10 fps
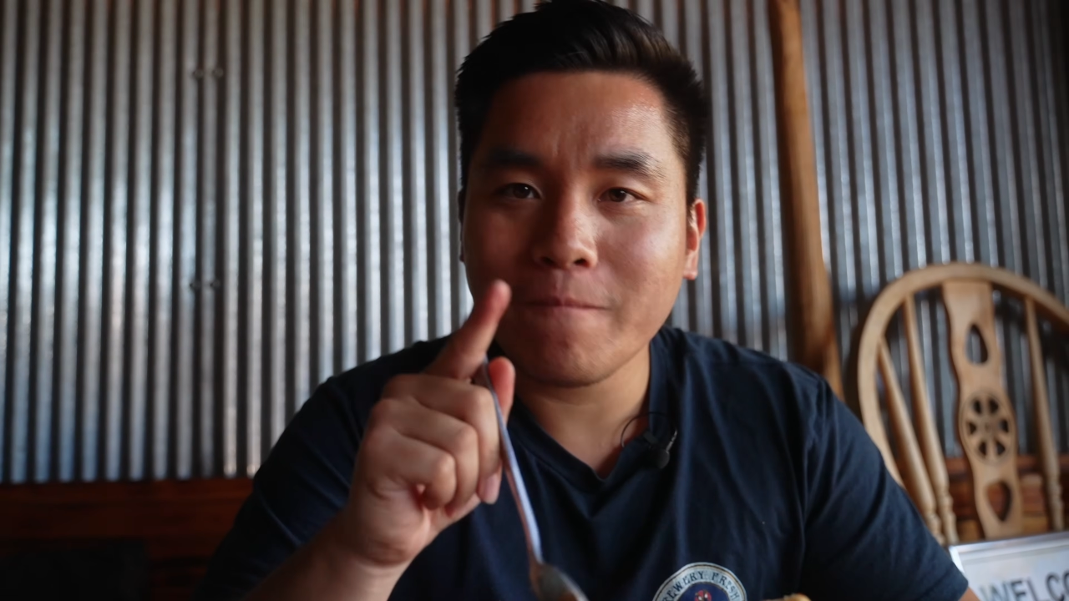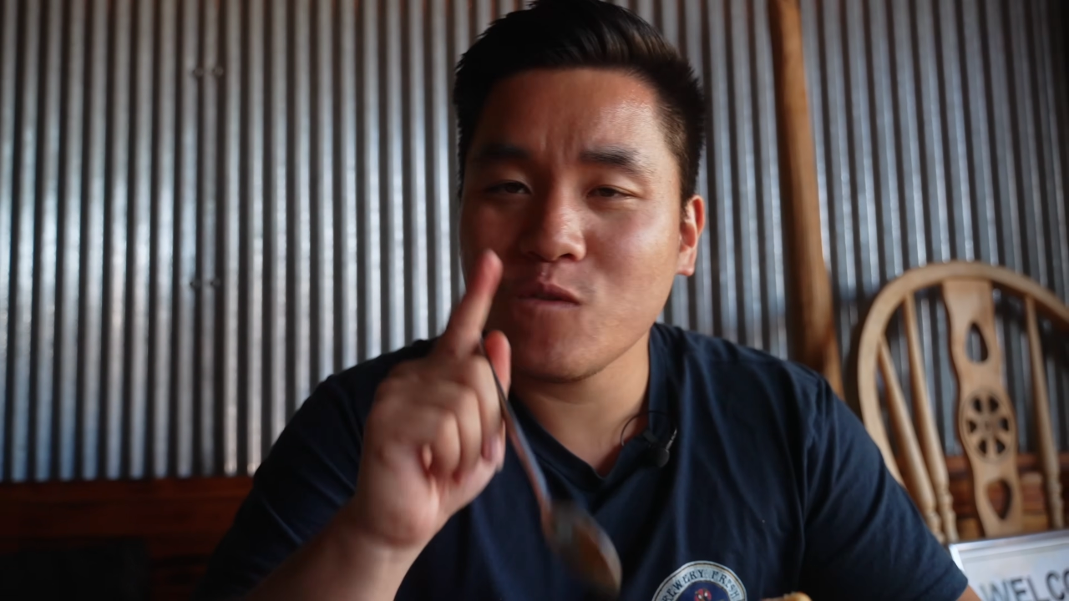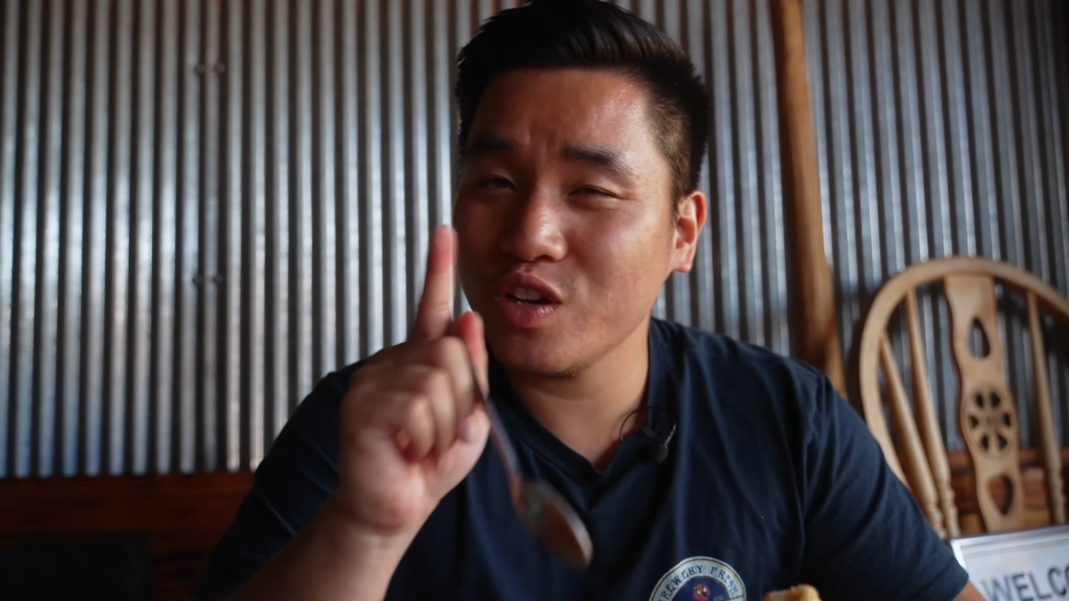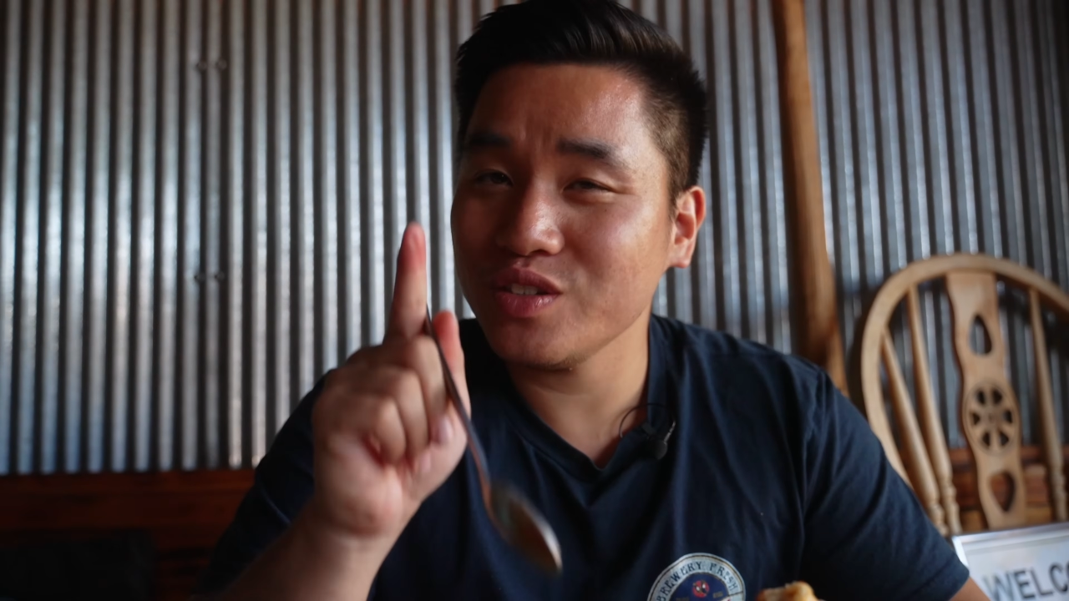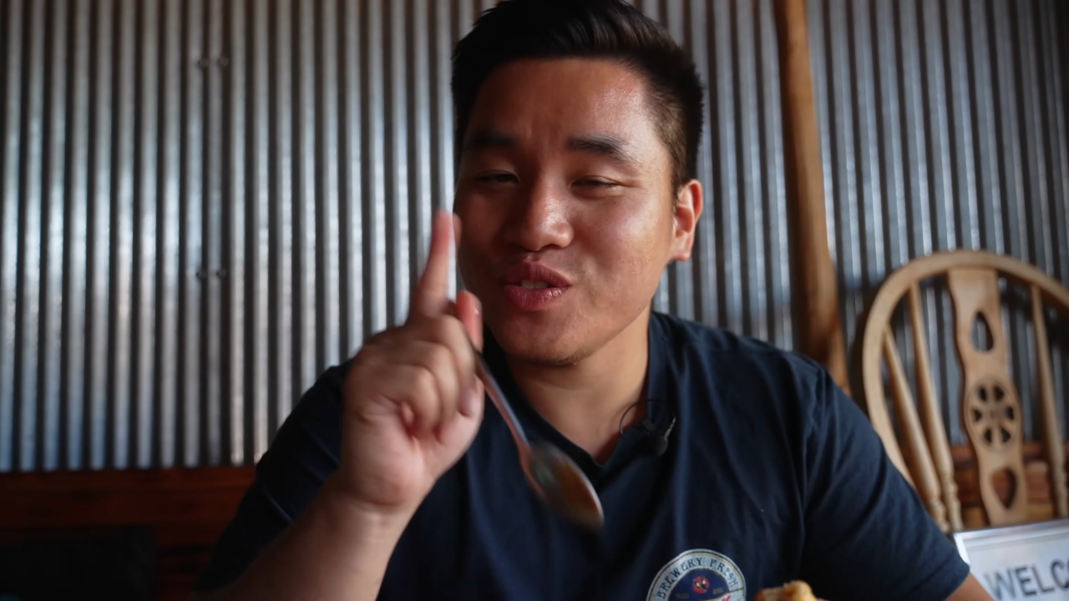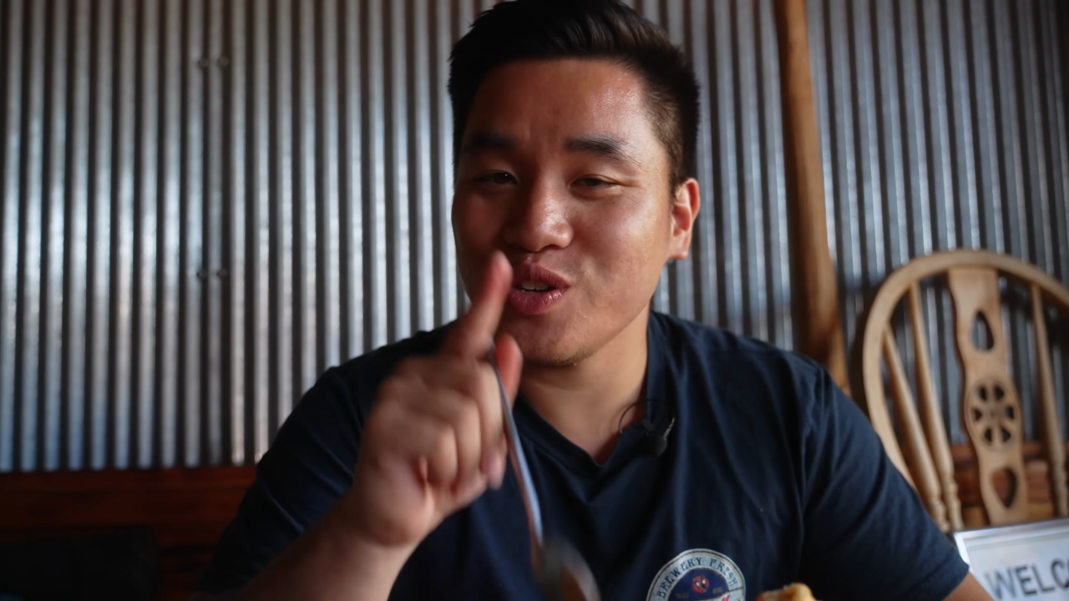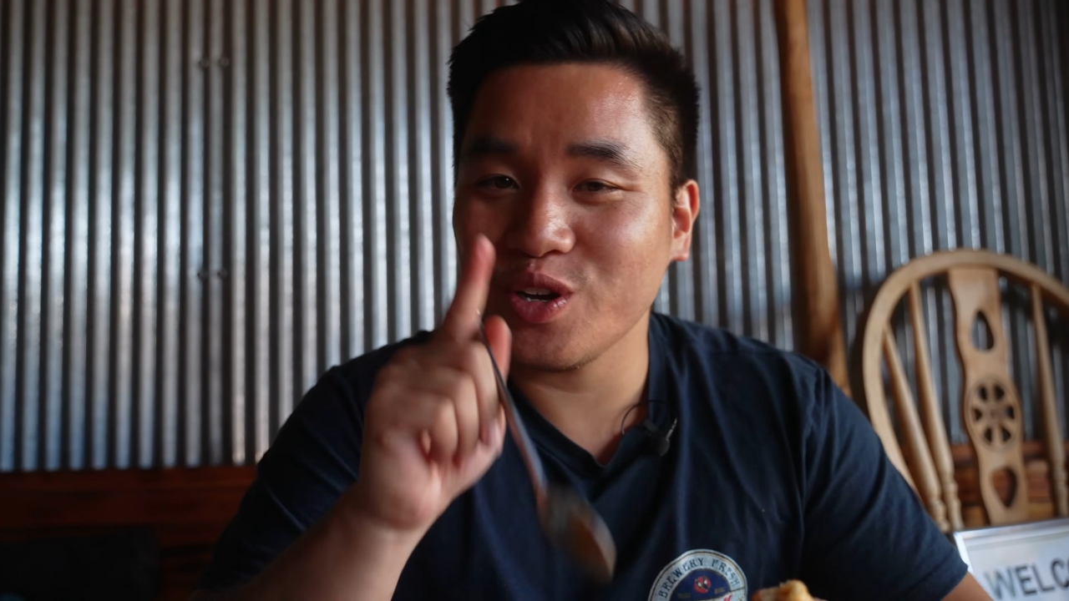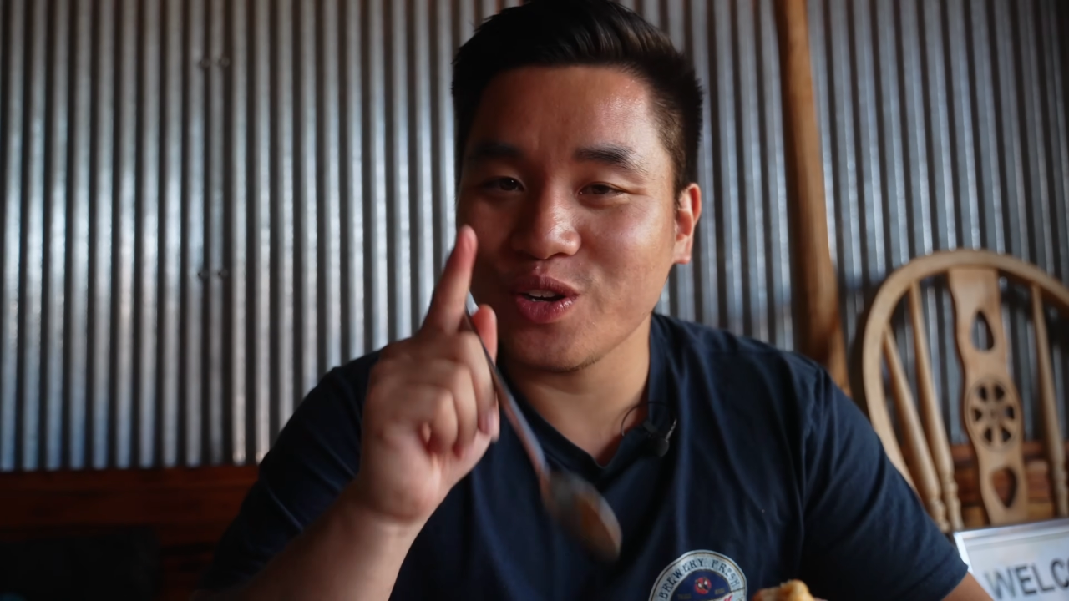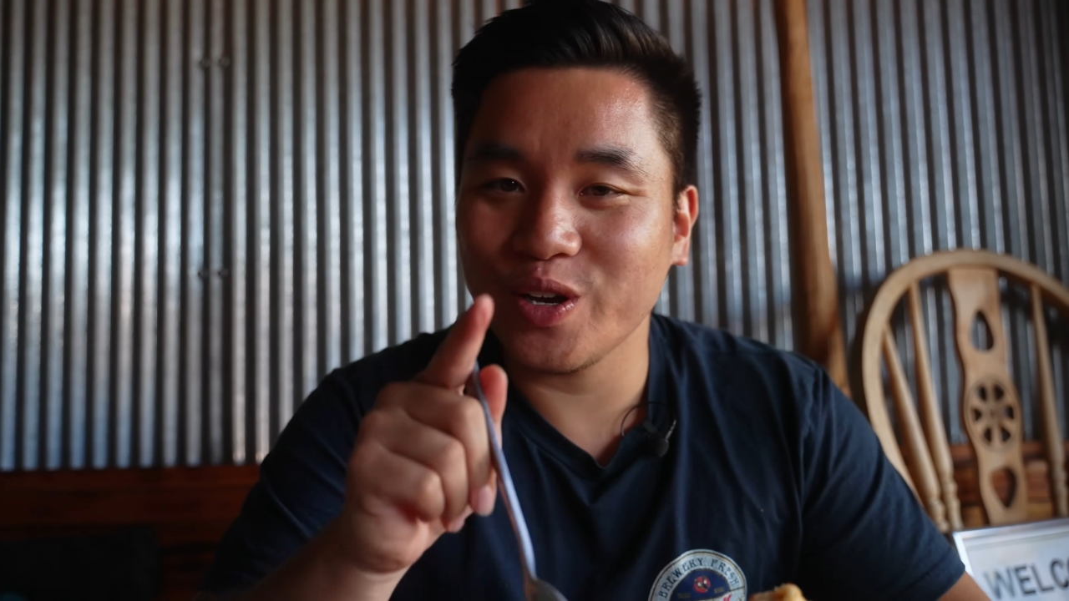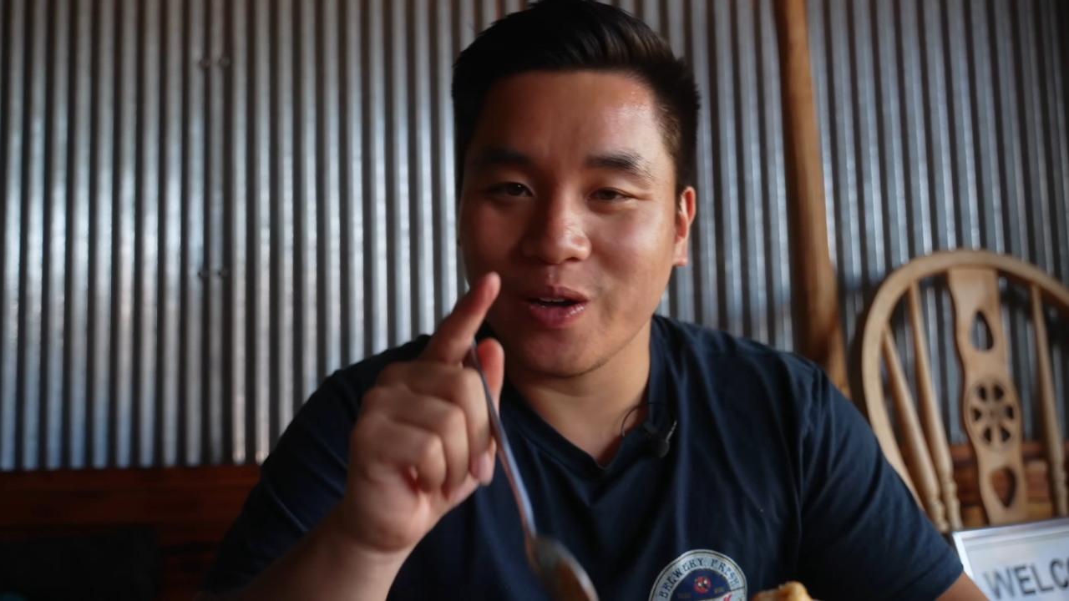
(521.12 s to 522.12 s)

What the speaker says: For those of you who don't know,